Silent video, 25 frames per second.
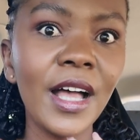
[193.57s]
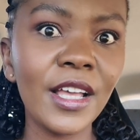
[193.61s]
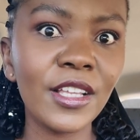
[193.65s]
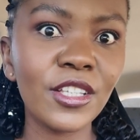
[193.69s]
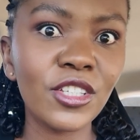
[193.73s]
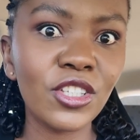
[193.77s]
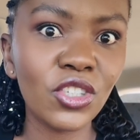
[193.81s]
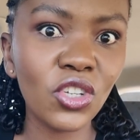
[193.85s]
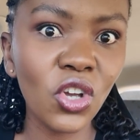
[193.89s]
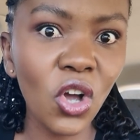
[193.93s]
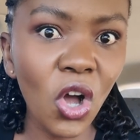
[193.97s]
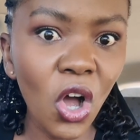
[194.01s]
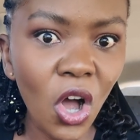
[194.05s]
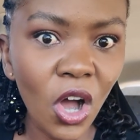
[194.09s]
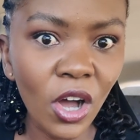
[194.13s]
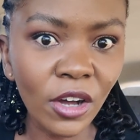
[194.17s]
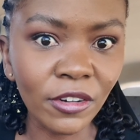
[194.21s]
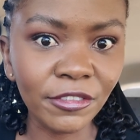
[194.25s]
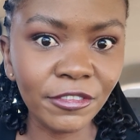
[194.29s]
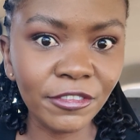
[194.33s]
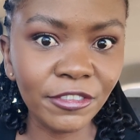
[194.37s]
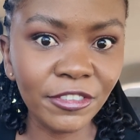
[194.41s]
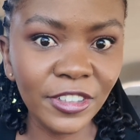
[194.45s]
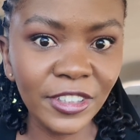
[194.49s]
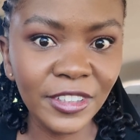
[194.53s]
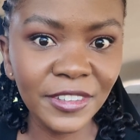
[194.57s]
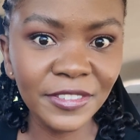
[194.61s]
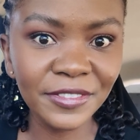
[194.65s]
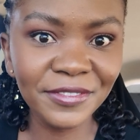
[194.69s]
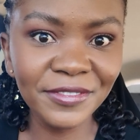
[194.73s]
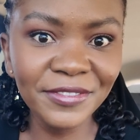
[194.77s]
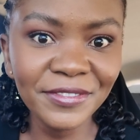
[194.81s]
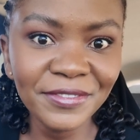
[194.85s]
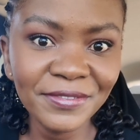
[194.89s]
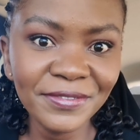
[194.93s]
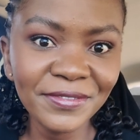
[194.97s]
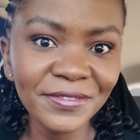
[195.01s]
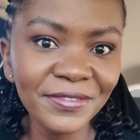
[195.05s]
a scarf.
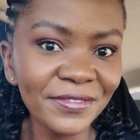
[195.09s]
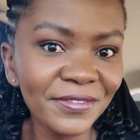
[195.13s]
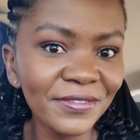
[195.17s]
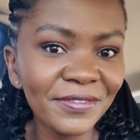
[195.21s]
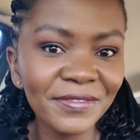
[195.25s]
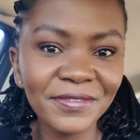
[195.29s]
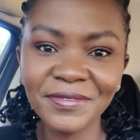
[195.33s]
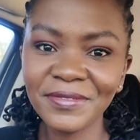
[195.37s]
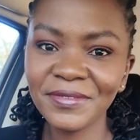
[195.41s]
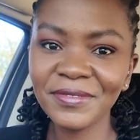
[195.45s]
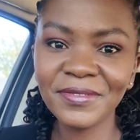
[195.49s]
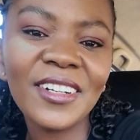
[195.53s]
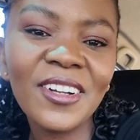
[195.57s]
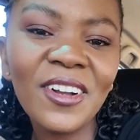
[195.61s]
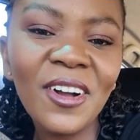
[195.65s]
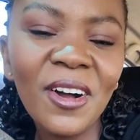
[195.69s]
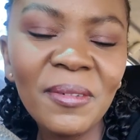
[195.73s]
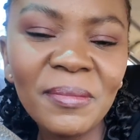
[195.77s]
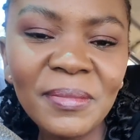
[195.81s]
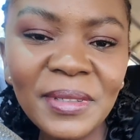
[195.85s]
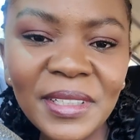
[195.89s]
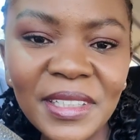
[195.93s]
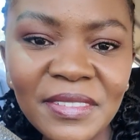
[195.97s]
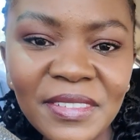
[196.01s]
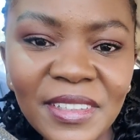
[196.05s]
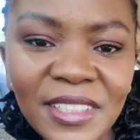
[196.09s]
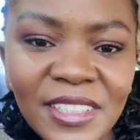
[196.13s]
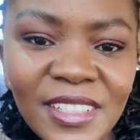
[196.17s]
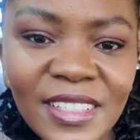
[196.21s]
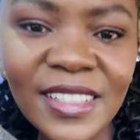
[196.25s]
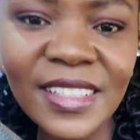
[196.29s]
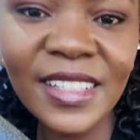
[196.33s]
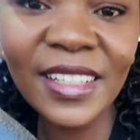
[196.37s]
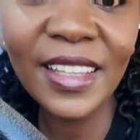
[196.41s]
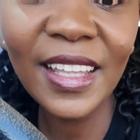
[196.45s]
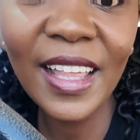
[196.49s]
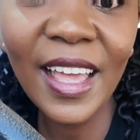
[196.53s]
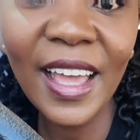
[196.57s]
Can't believe I
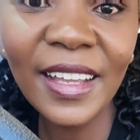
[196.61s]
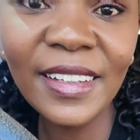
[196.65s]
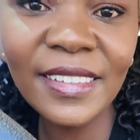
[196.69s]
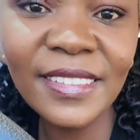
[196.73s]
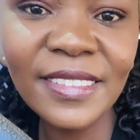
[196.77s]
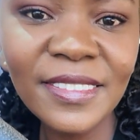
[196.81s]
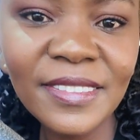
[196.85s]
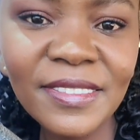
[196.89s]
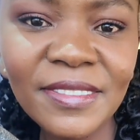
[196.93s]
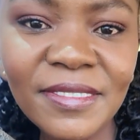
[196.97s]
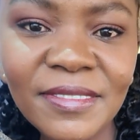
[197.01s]
just did that.